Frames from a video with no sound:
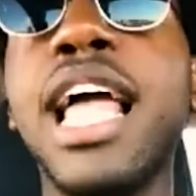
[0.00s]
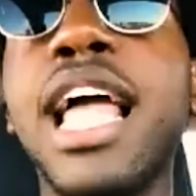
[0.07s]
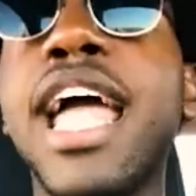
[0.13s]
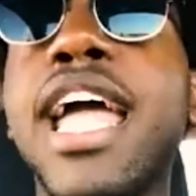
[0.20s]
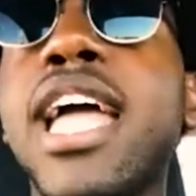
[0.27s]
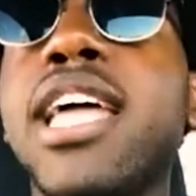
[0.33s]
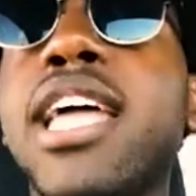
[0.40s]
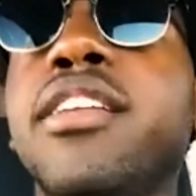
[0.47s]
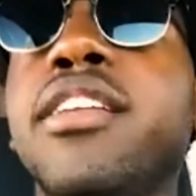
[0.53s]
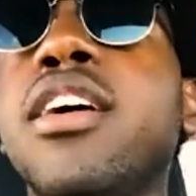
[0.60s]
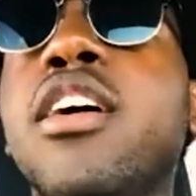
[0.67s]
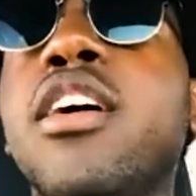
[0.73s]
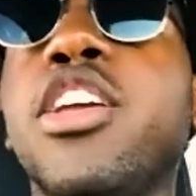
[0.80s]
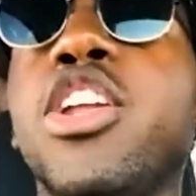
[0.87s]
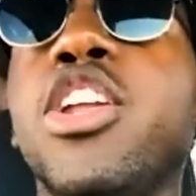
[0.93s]
And
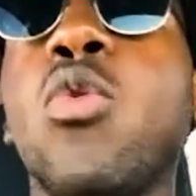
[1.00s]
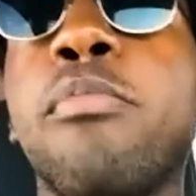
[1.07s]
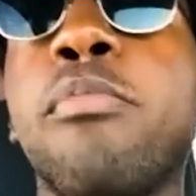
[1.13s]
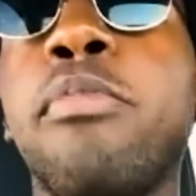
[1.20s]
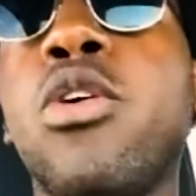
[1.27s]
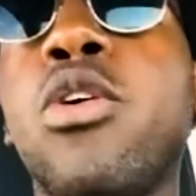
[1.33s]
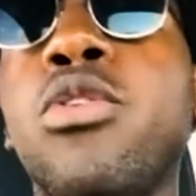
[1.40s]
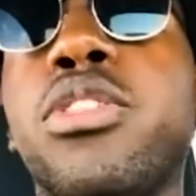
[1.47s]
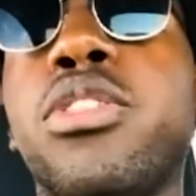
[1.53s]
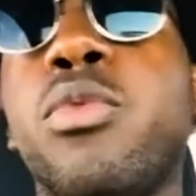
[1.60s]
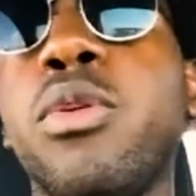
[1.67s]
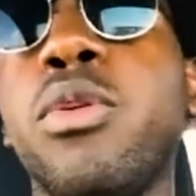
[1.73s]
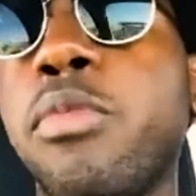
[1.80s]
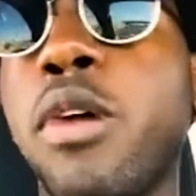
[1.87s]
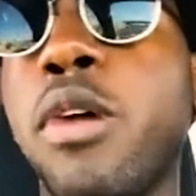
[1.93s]
you know, we
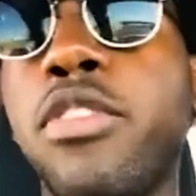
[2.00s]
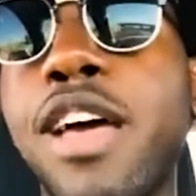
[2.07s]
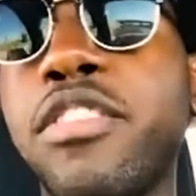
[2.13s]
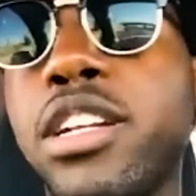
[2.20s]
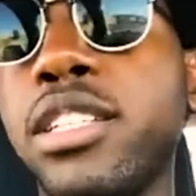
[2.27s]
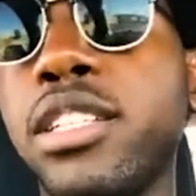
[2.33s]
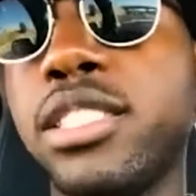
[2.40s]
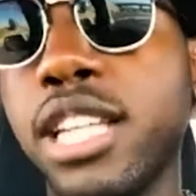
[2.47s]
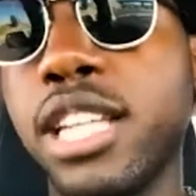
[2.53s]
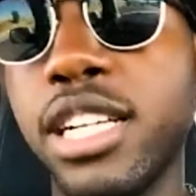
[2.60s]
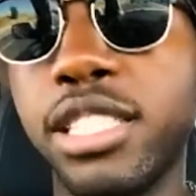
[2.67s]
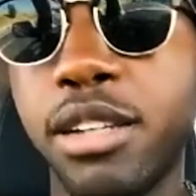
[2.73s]
were both having a discussion